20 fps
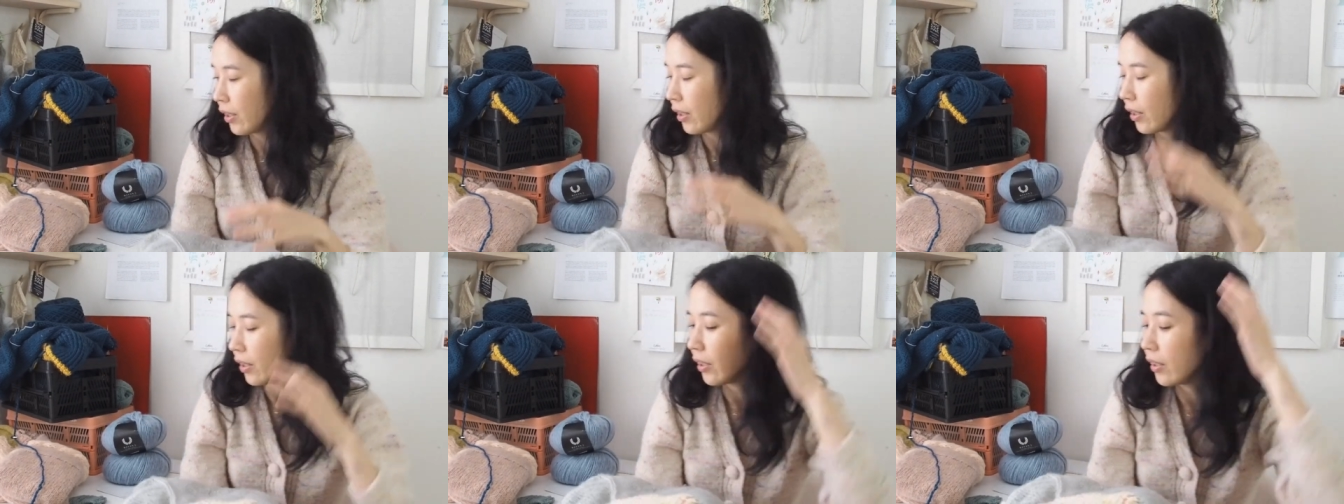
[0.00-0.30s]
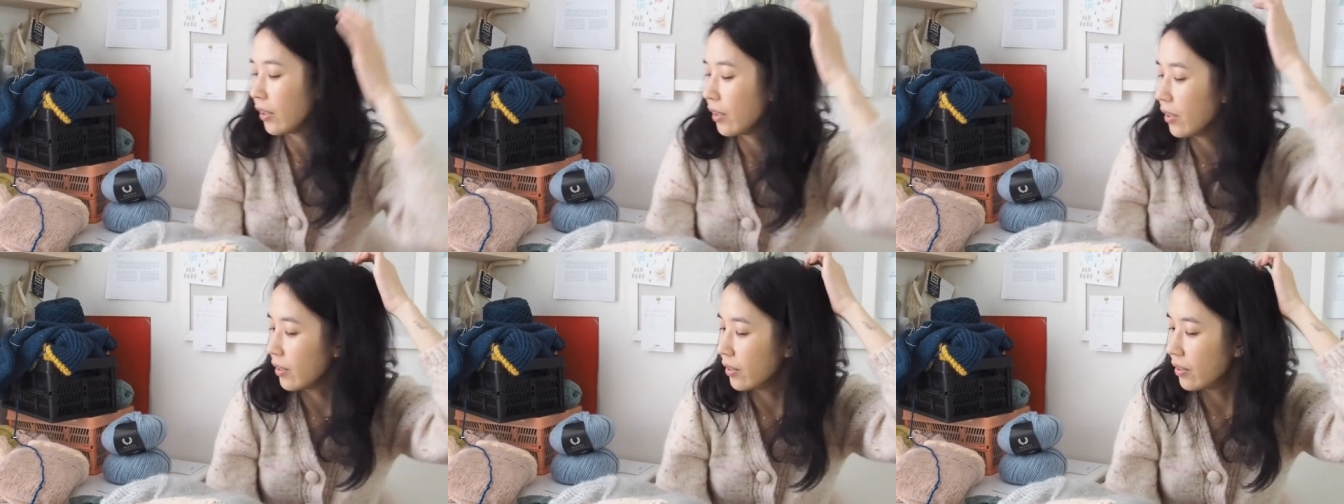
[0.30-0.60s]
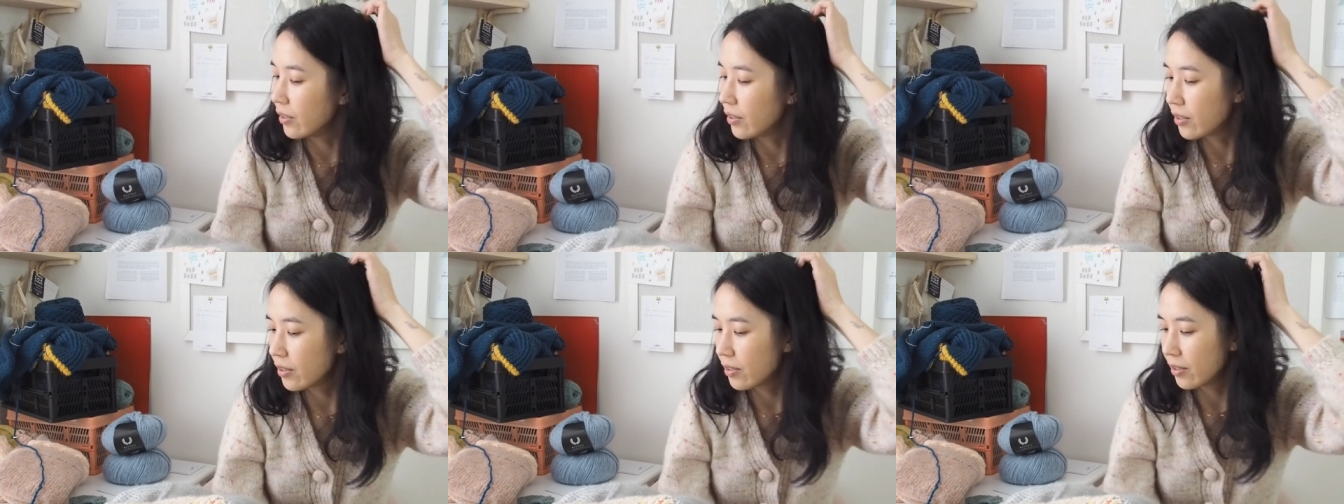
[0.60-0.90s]
It
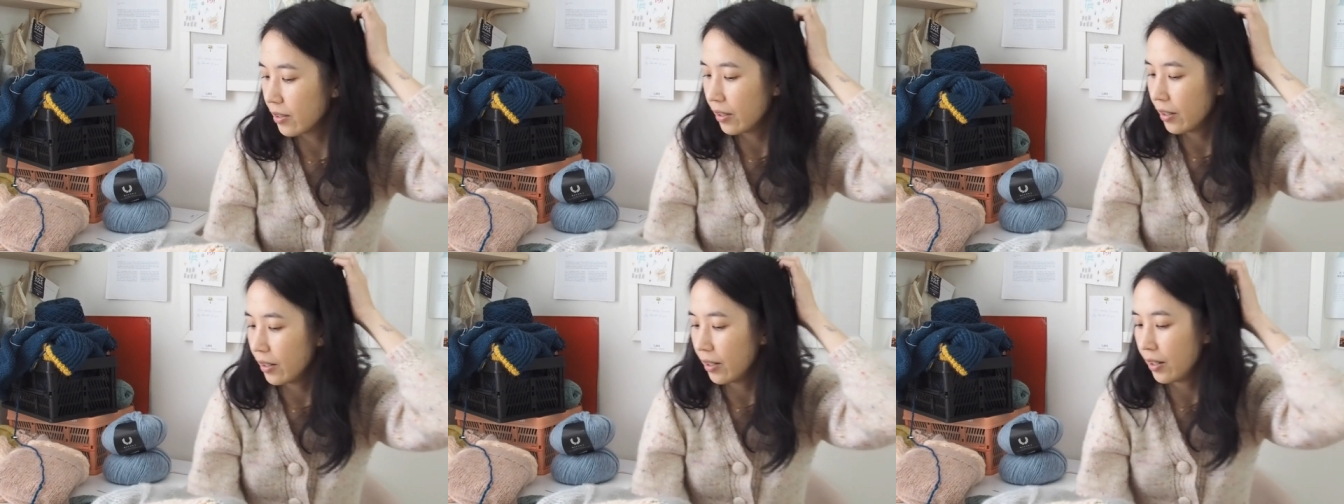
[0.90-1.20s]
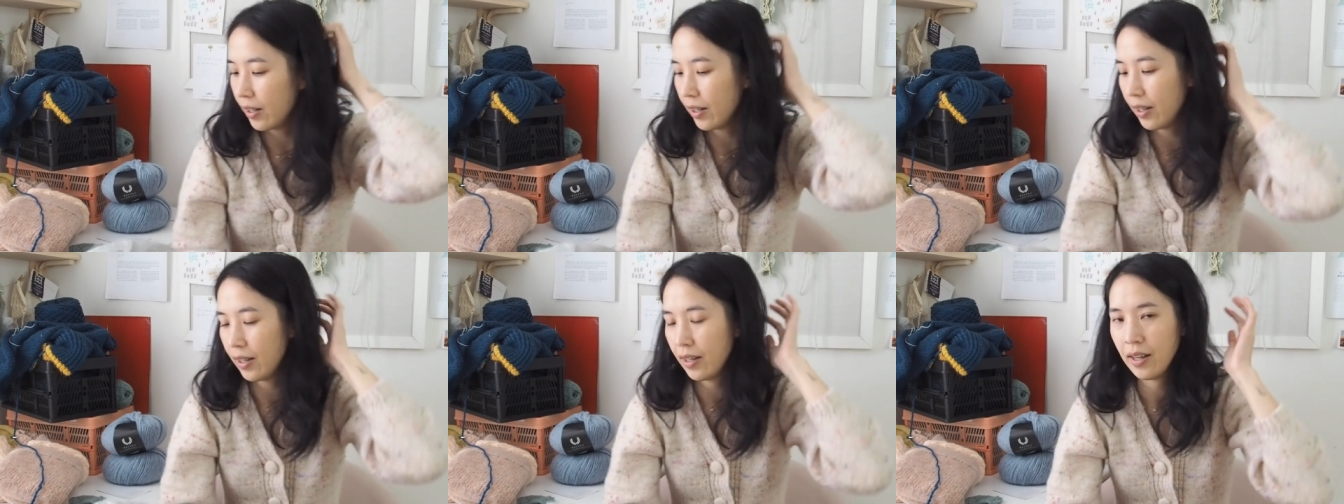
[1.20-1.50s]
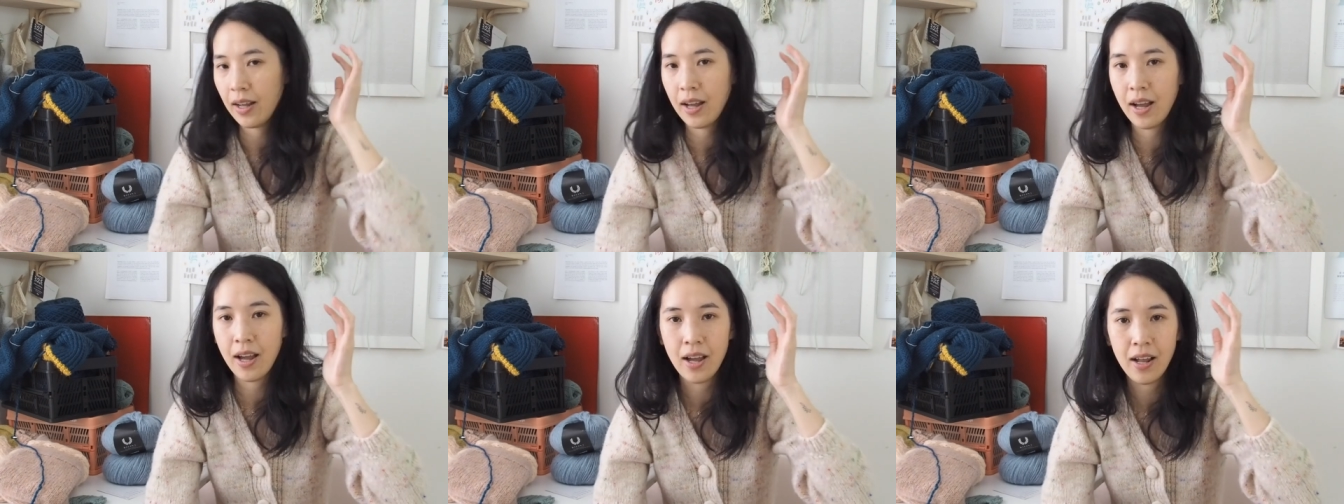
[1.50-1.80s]
is
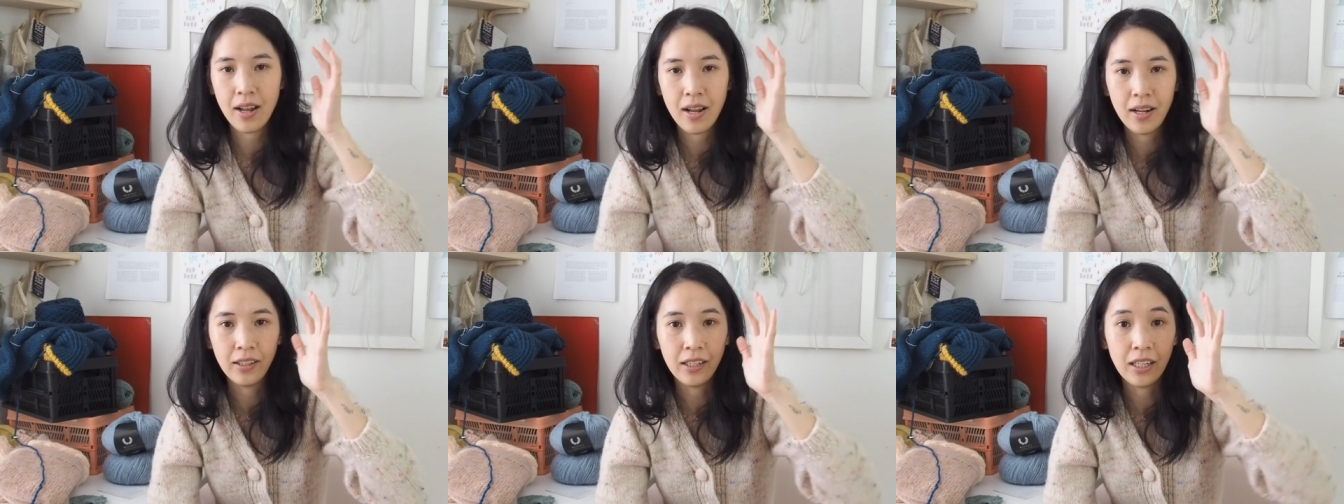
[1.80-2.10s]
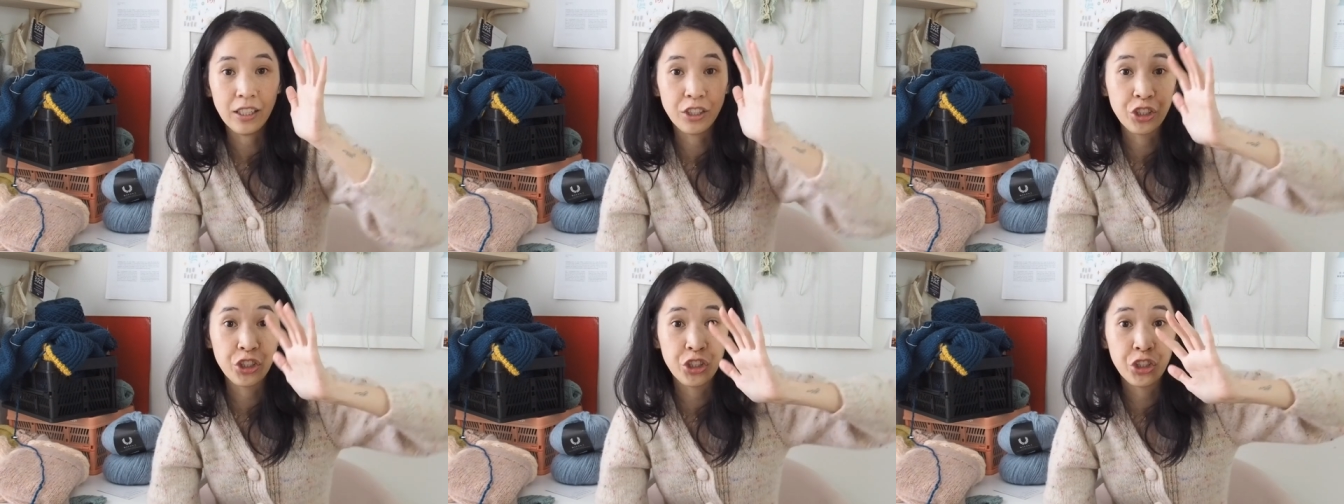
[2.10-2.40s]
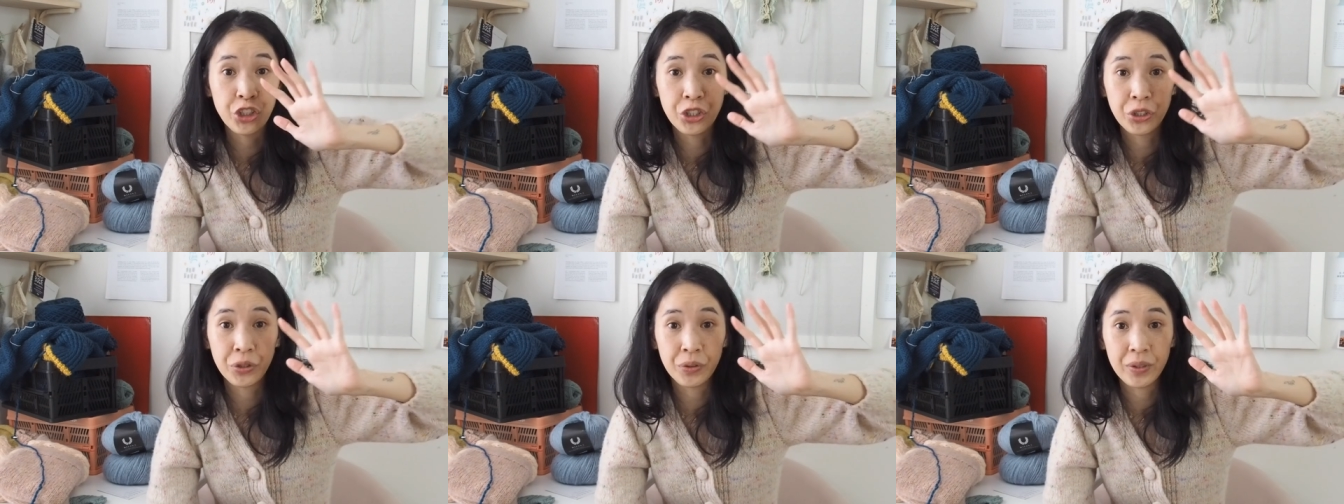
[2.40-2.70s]
a
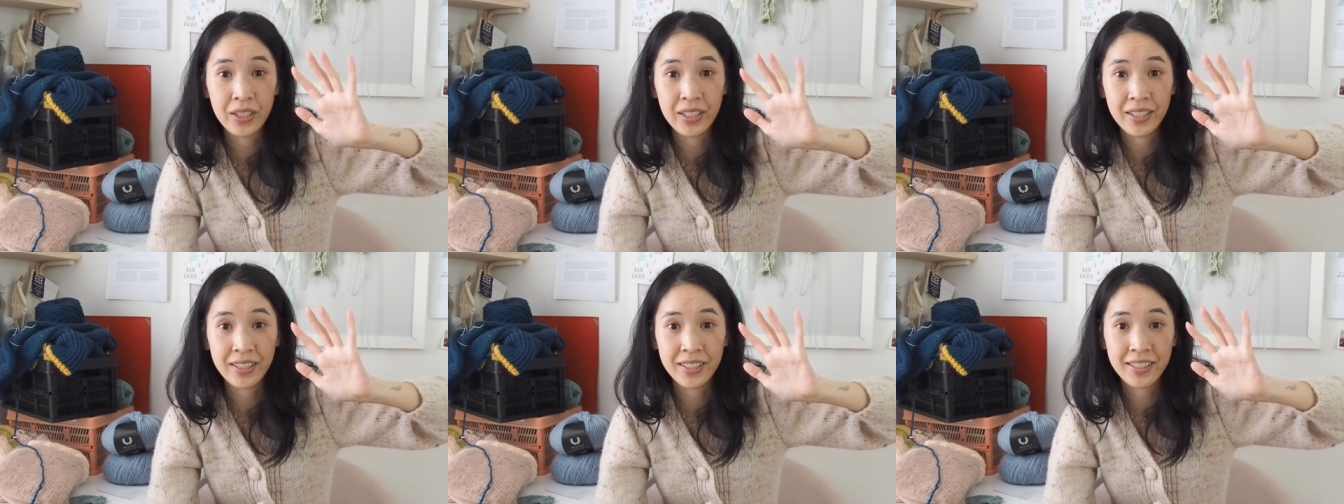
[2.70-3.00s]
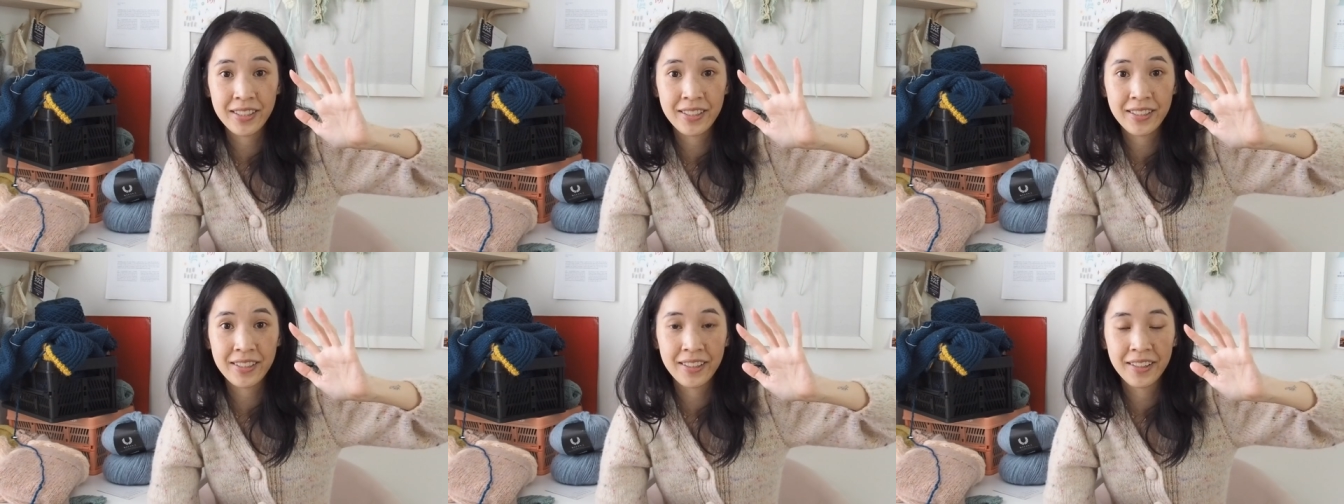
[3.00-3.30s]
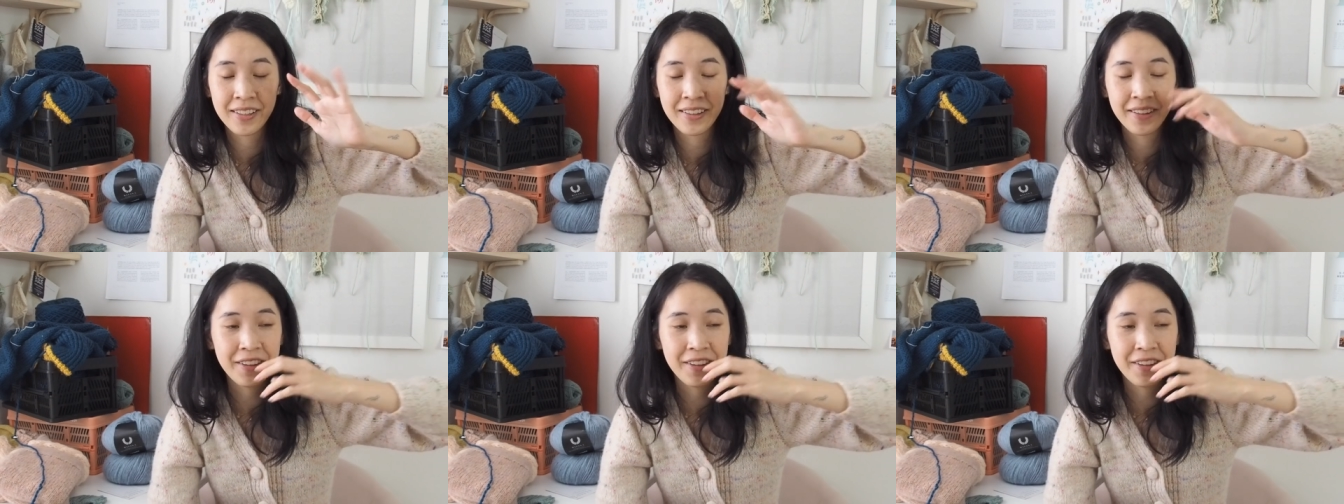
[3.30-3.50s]
luxurious